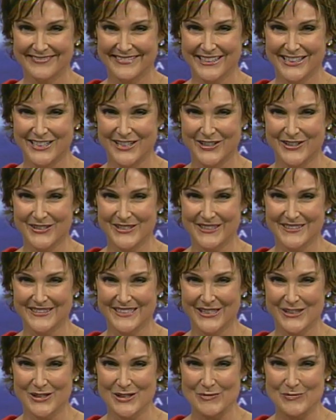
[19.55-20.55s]
And here to
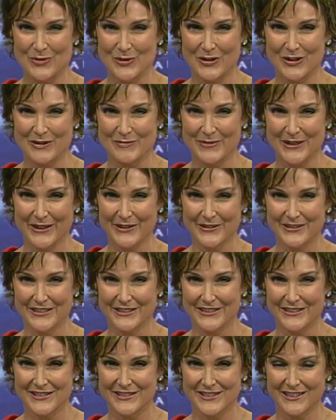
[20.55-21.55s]
tell us more about
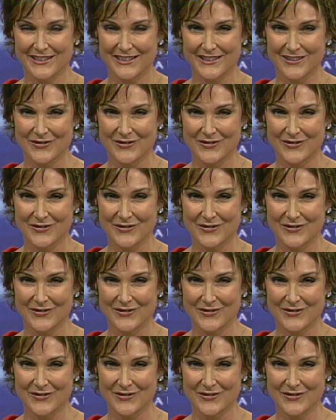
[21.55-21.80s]
his